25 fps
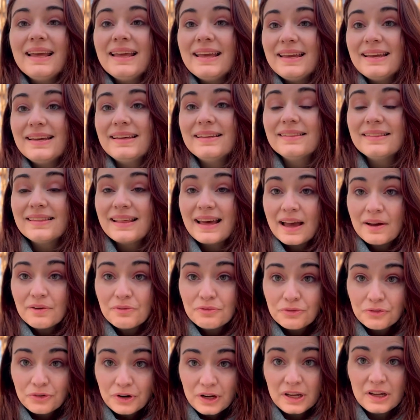In that
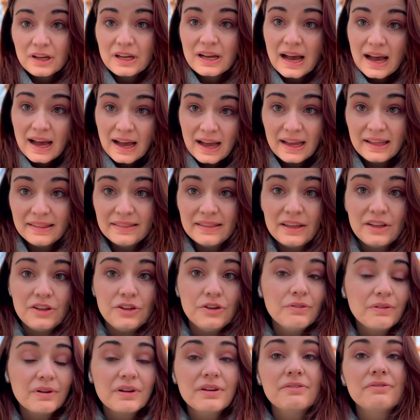free guide that
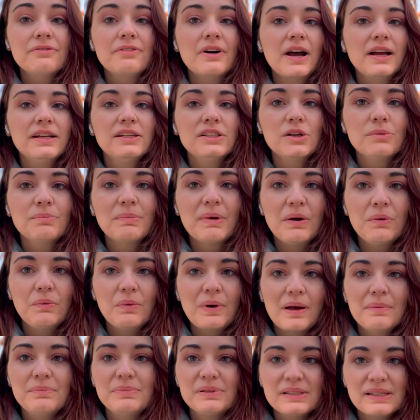you can find on my
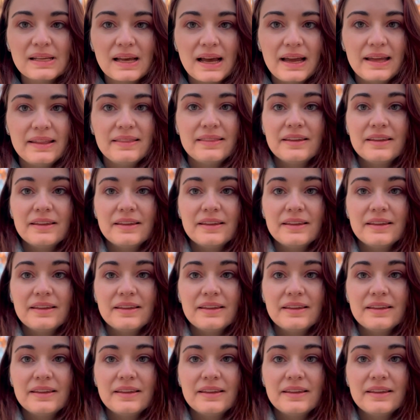website,